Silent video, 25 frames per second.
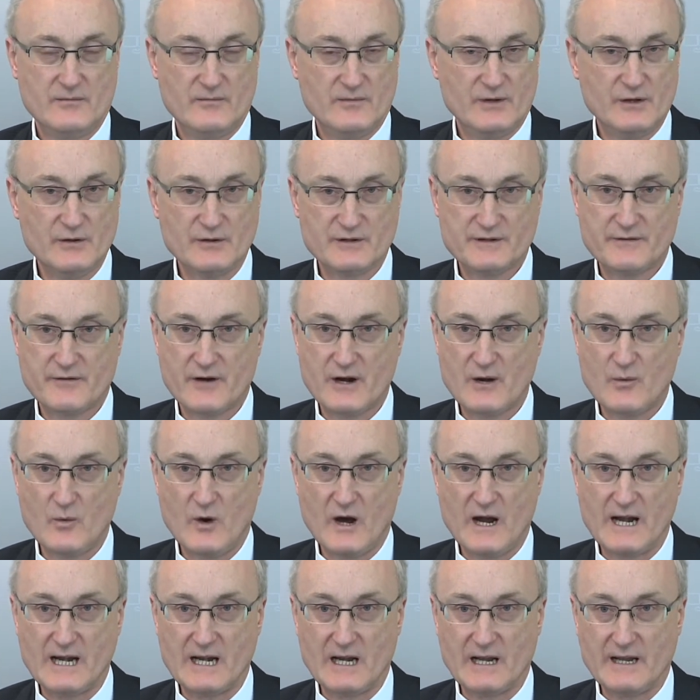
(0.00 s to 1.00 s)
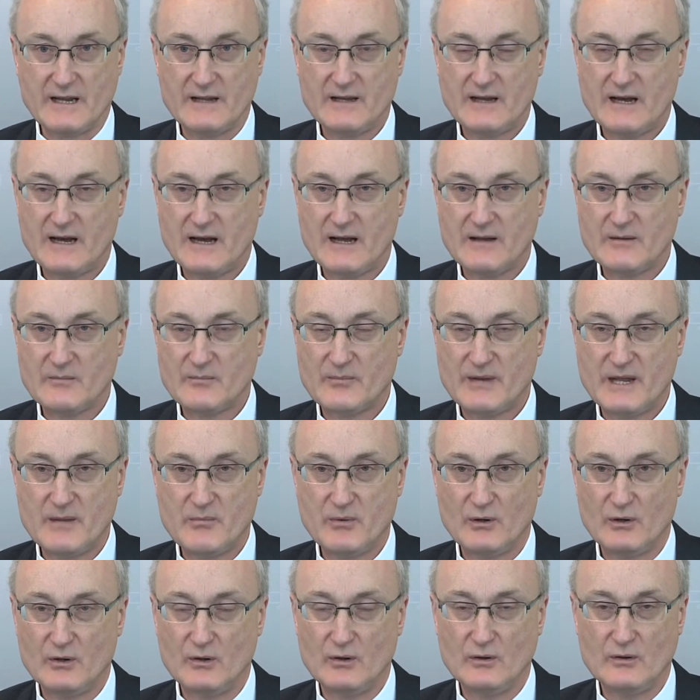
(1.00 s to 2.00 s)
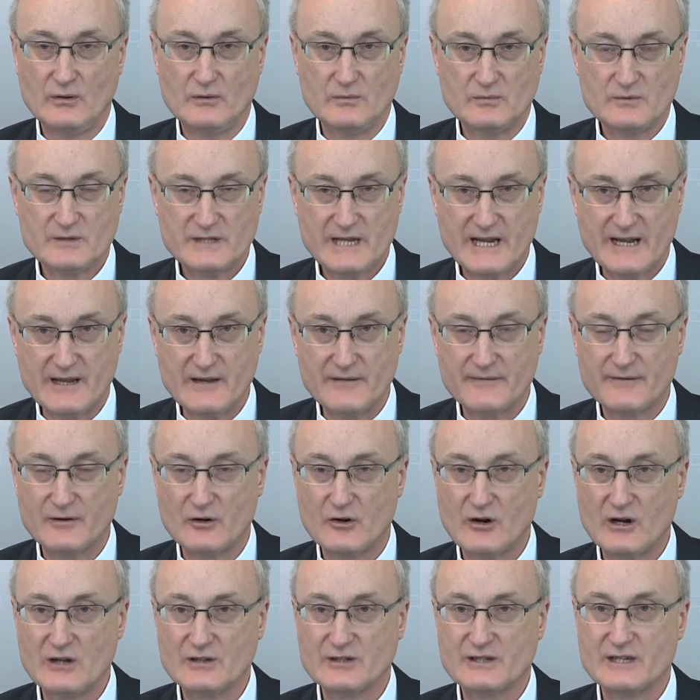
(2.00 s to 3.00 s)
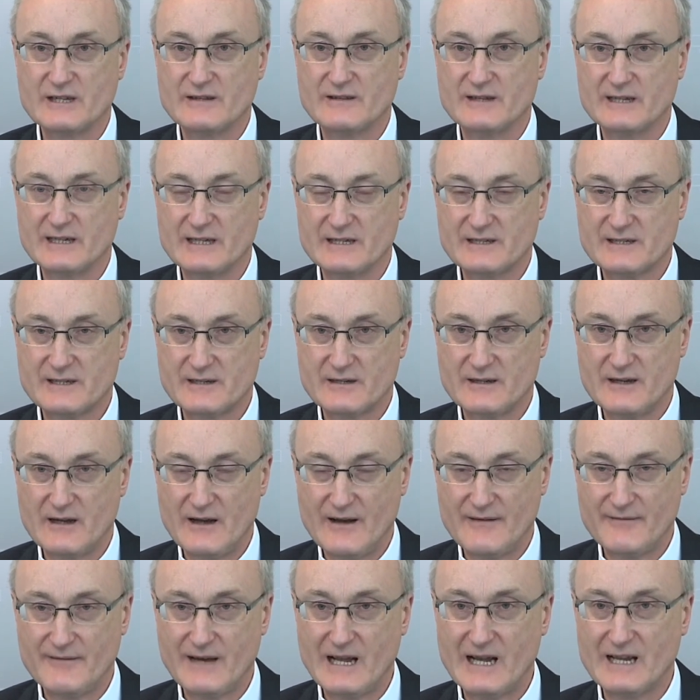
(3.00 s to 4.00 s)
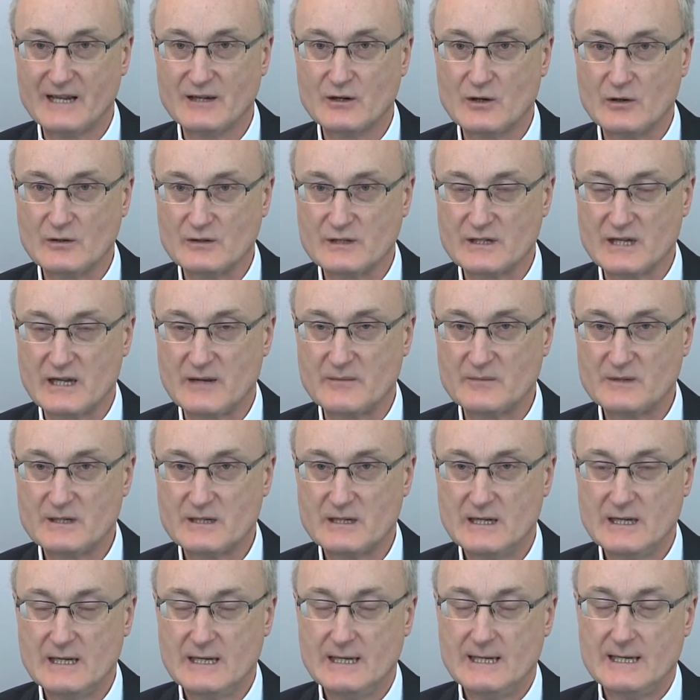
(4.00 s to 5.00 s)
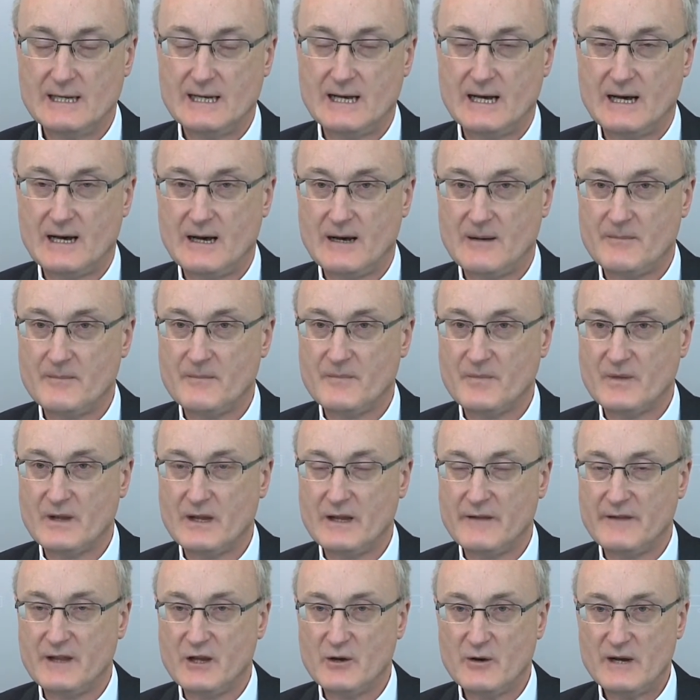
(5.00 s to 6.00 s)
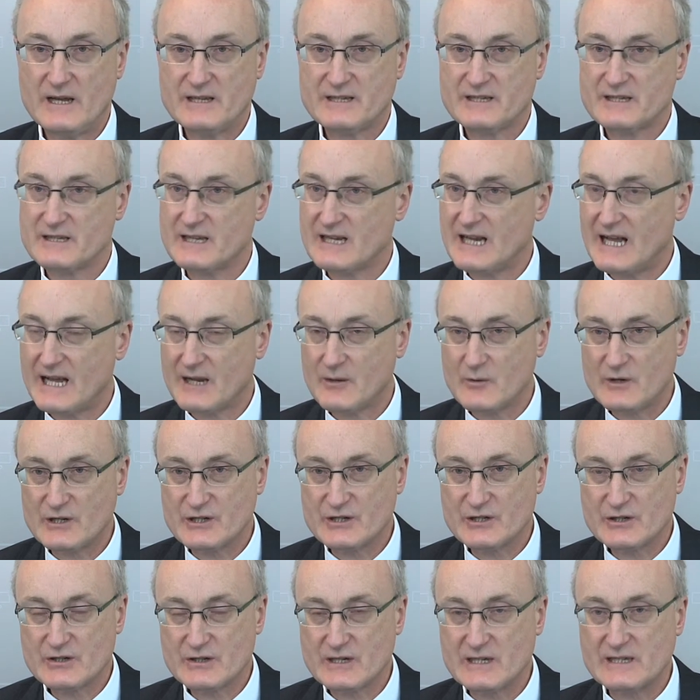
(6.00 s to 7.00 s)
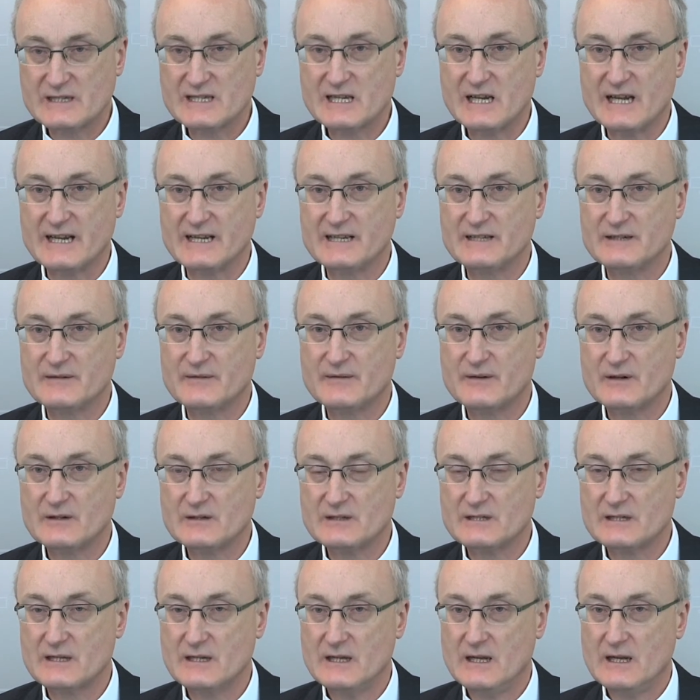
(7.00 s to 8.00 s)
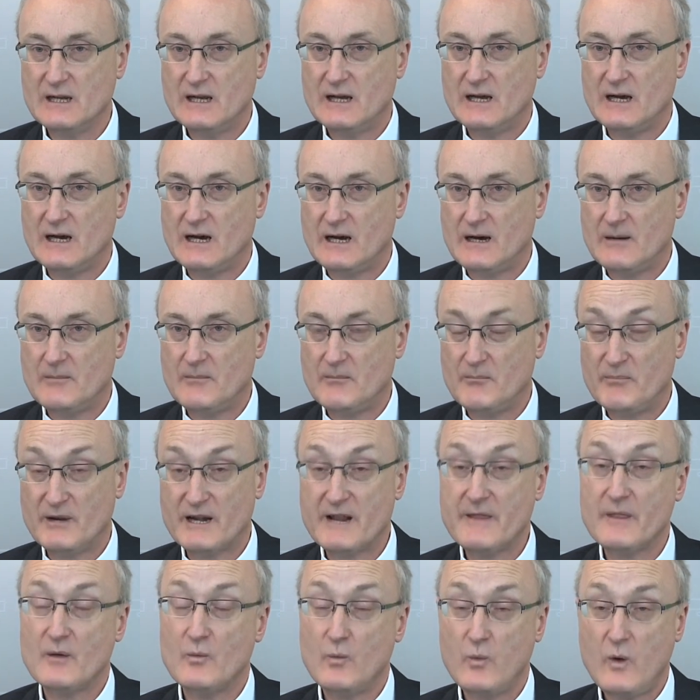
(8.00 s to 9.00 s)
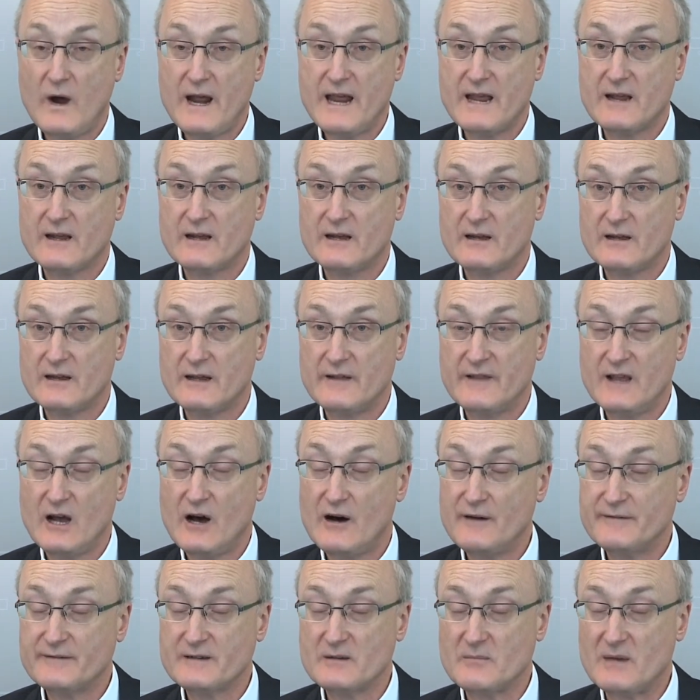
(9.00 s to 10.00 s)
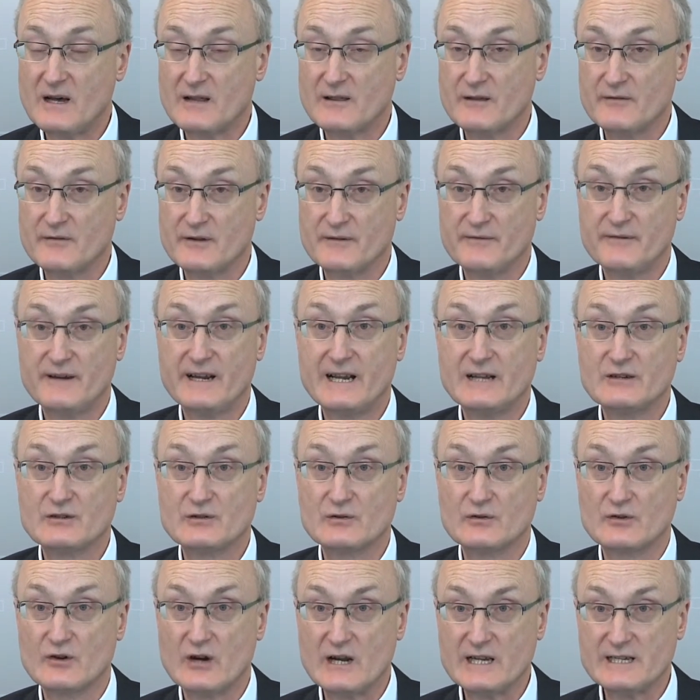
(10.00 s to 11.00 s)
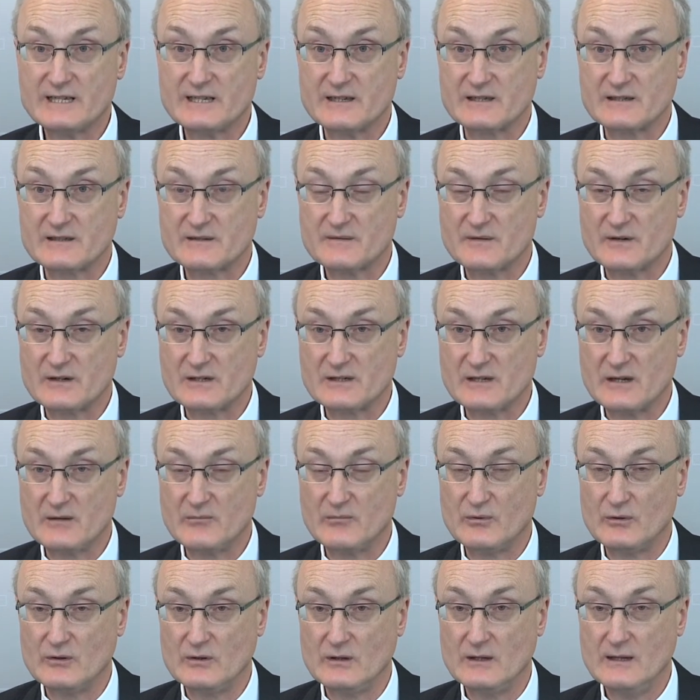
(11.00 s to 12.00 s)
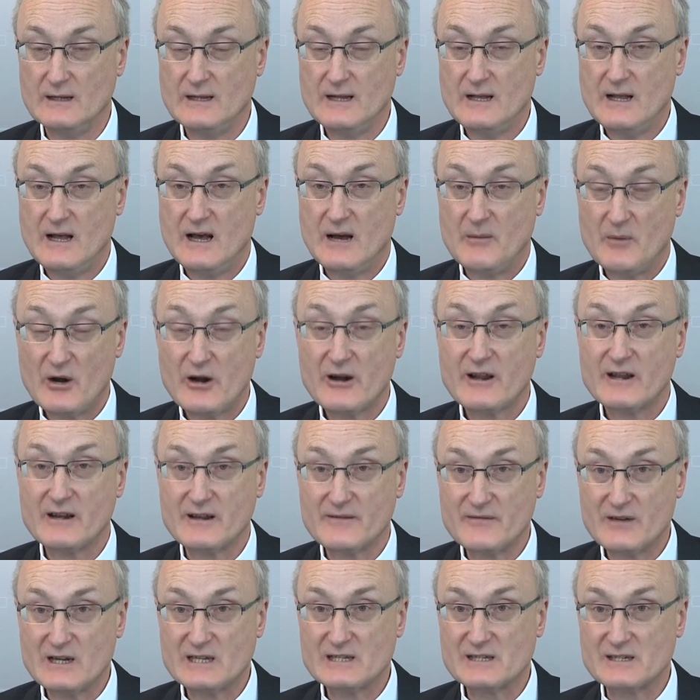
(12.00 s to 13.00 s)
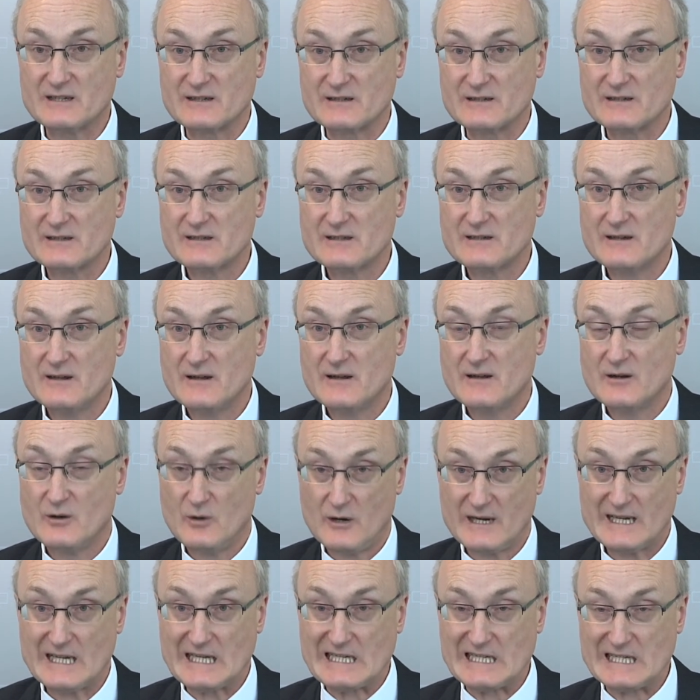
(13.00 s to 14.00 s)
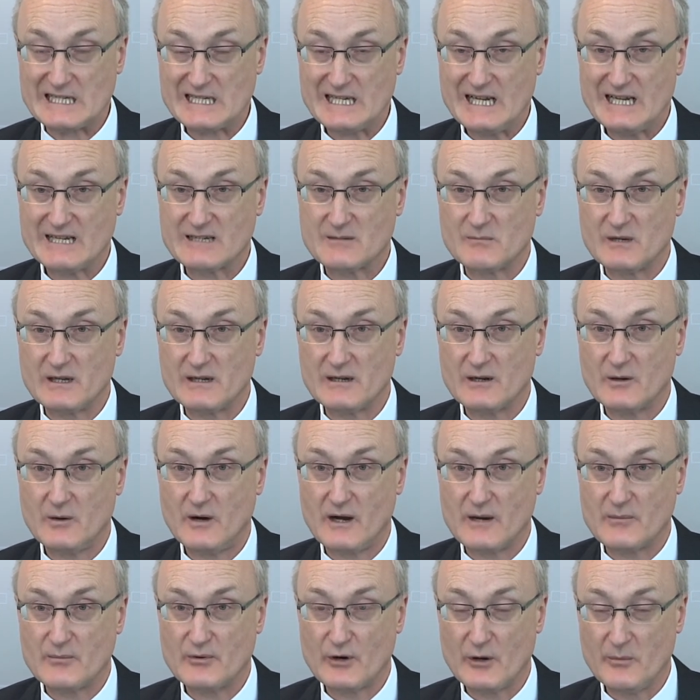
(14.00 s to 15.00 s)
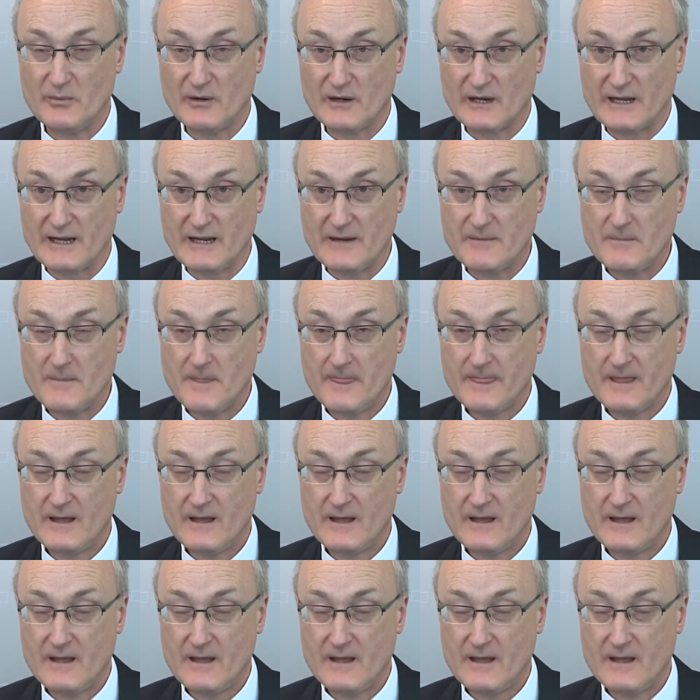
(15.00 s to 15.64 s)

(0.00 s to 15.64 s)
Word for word: used very widely, and people take it for granted that it's a, a valid concept. Um, in the US, the language is slightly different, um, but in the wake, in the aftermath of the financial crisis, for example, American investors, quite understandably and quite properly,